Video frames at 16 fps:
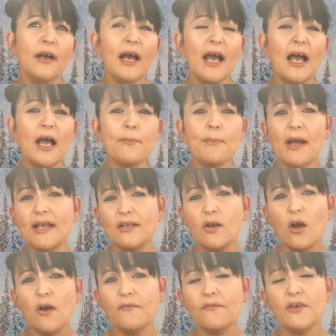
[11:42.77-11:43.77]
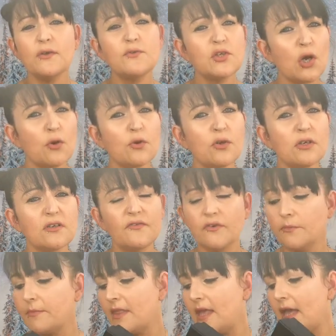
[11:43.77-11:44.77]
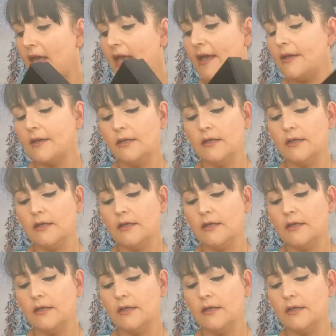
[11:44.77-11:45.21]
Um, I got a few chokers from there.